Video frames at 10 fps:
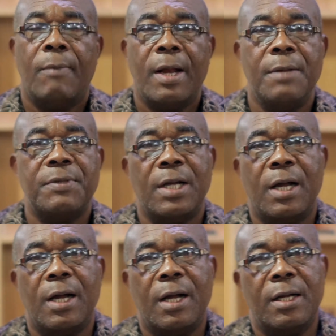My name's
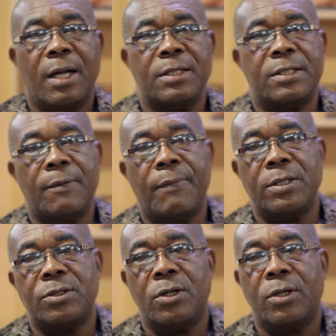uh, Assistant
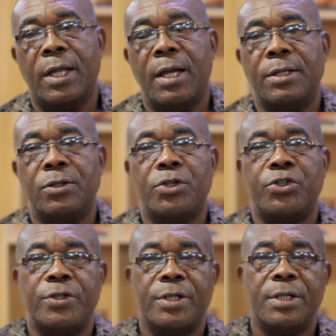Pastor Ken
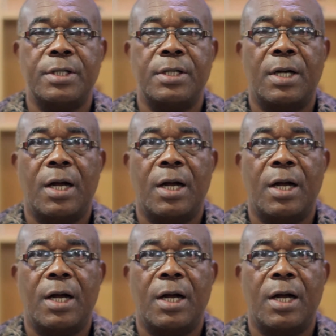Noshiri.